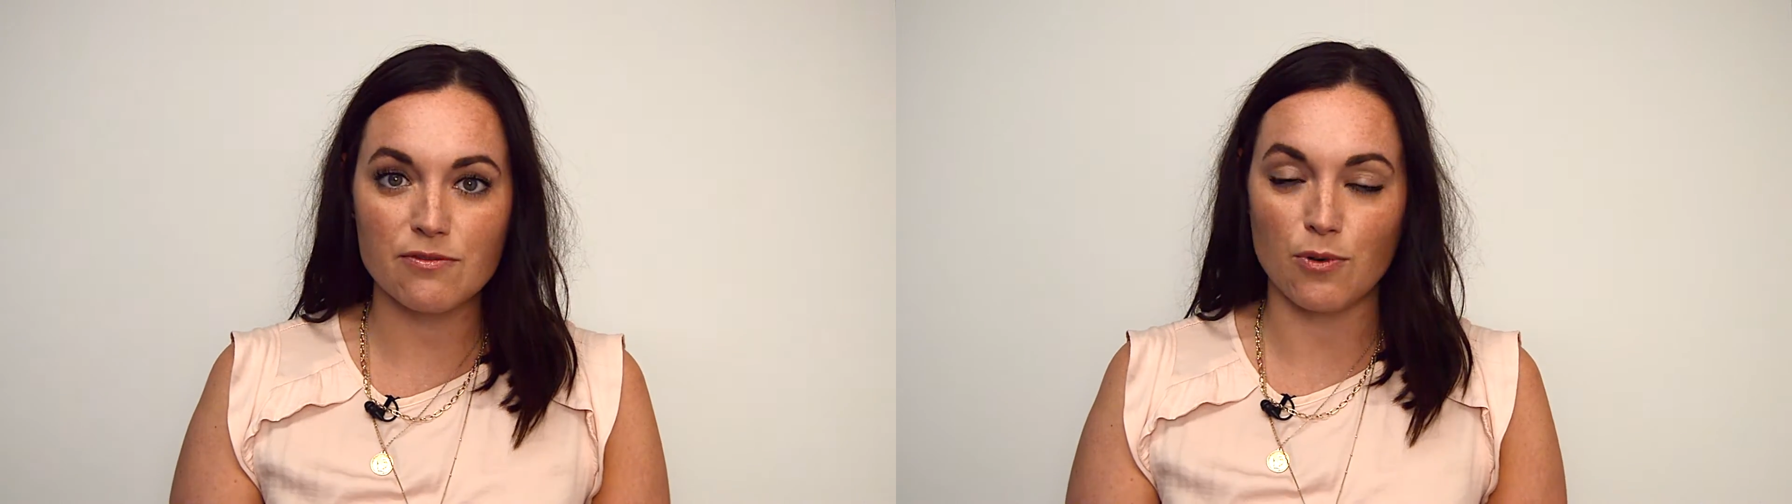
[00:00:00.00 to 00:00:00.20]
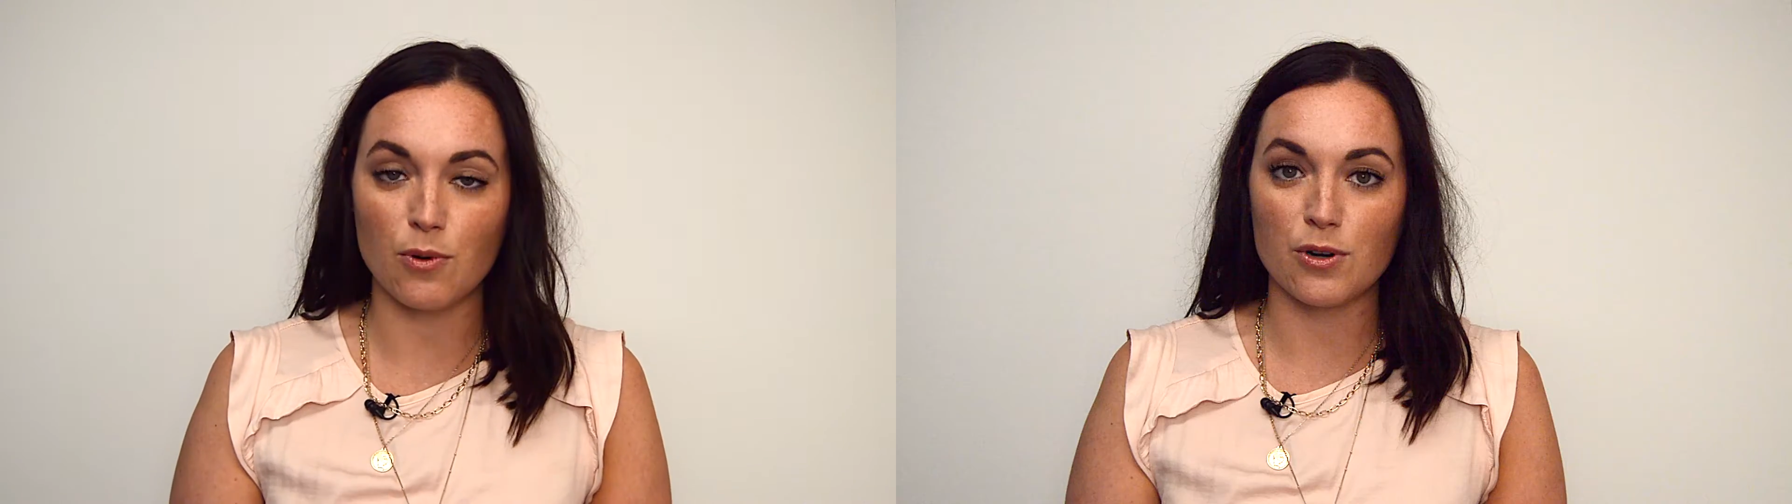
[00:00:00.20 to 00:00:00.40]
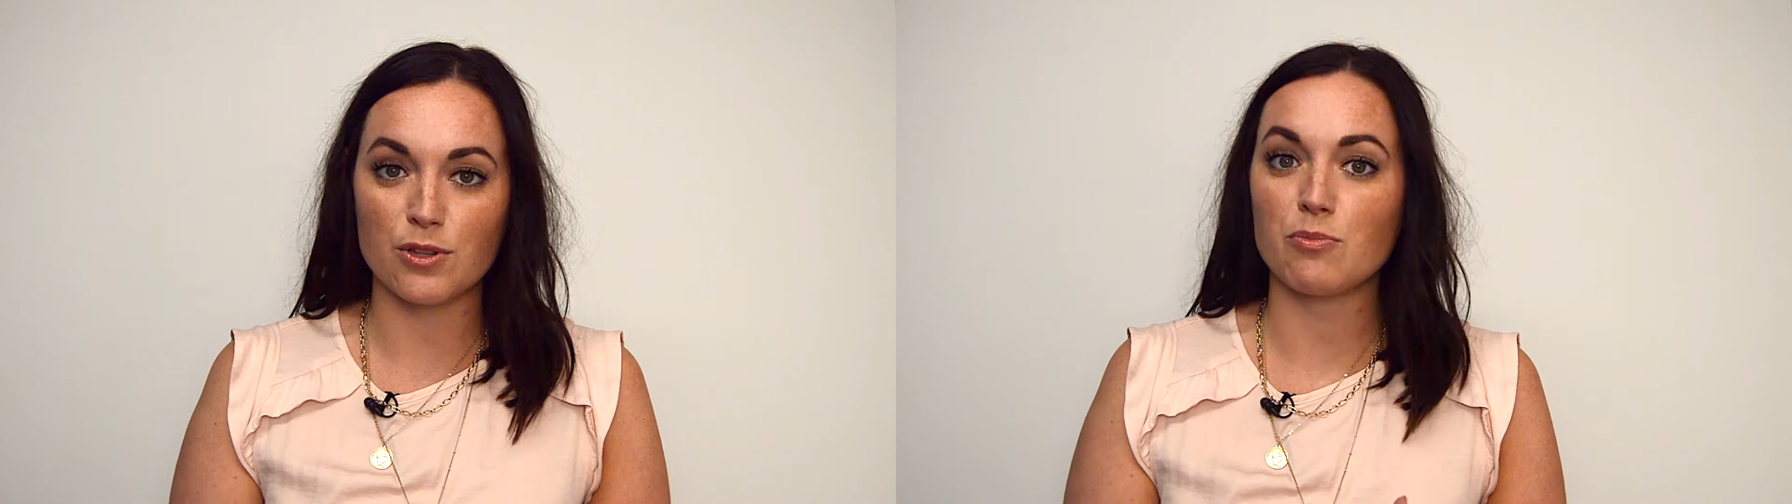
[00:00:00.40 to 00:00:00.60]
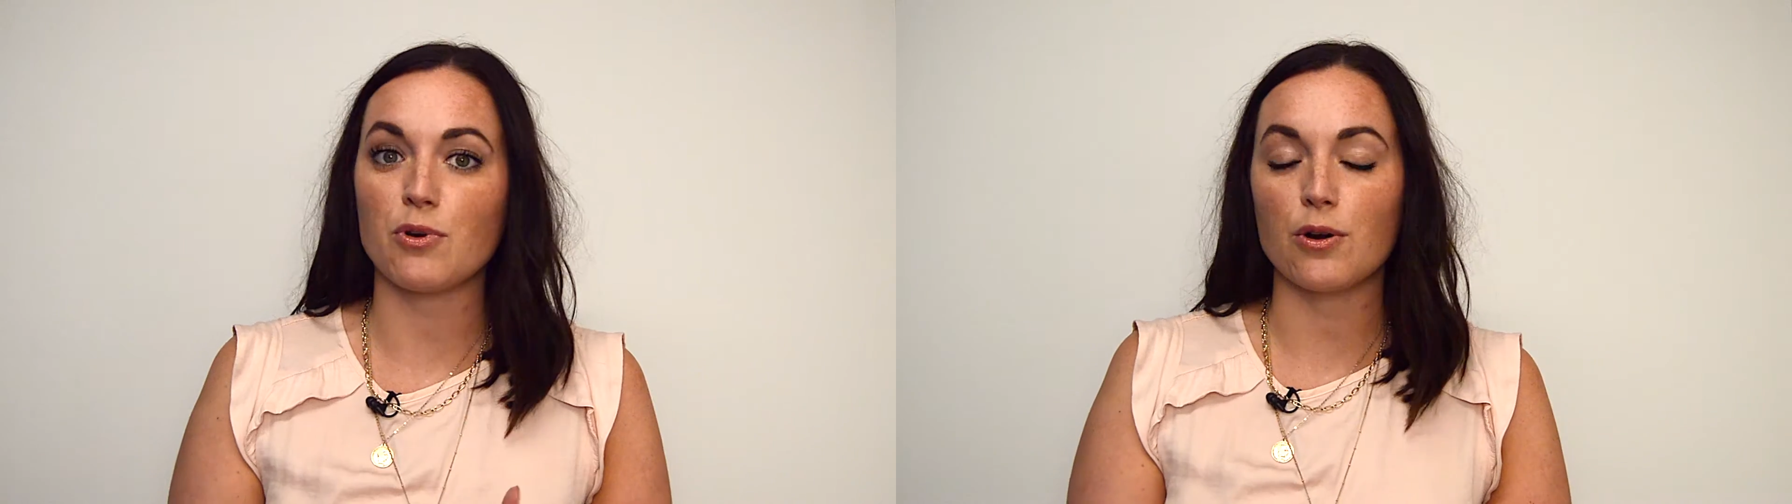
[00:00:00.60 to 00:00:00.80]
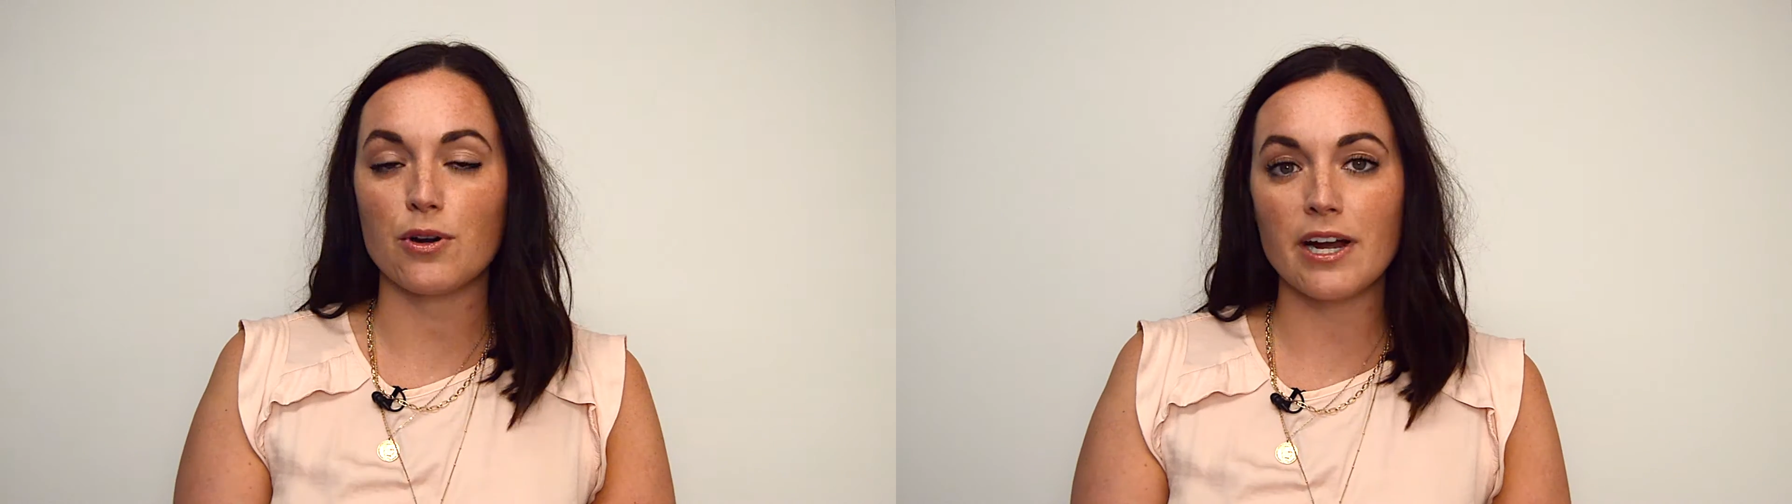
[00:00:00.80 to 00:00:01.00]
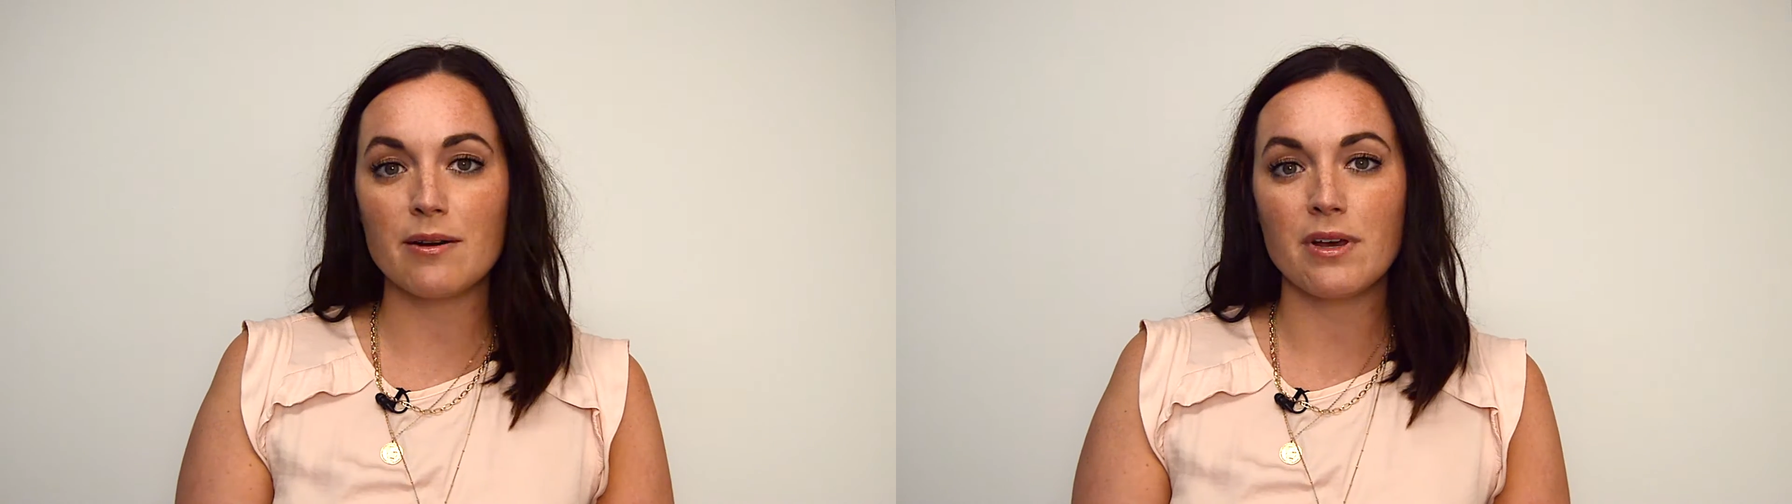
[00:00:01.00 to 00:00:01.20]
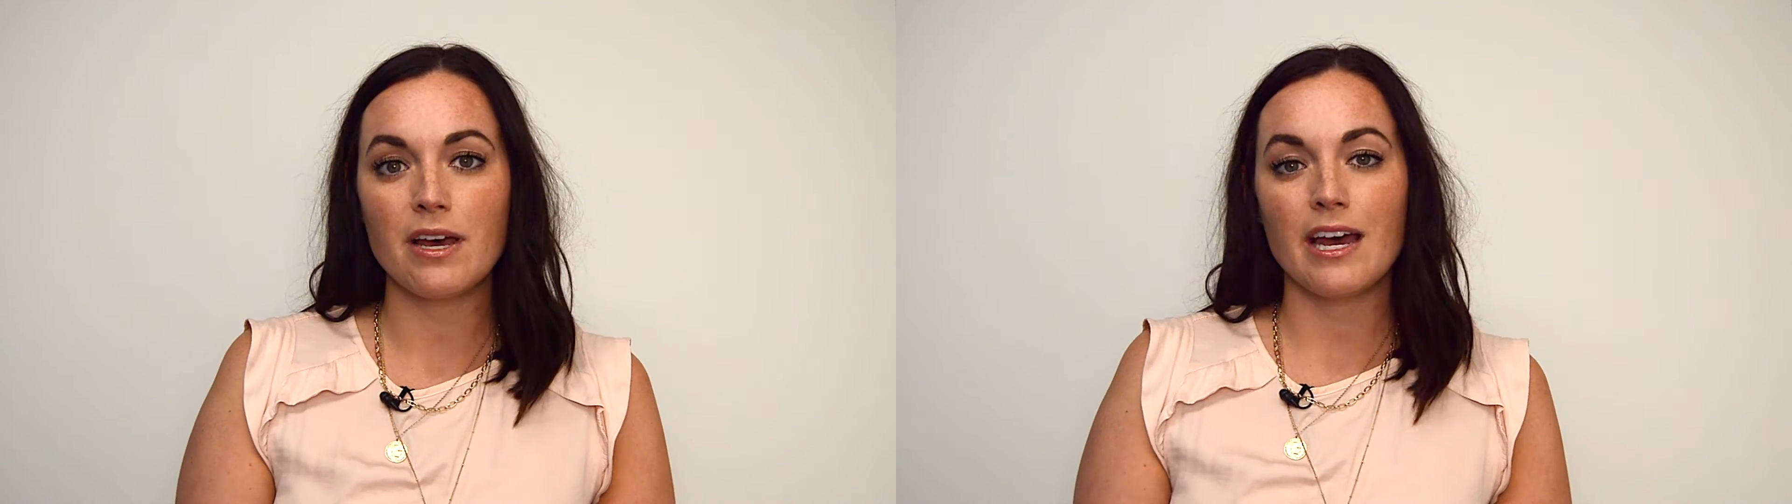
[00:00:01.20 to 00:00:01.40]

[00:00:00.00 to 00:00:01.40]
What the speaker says: for the program,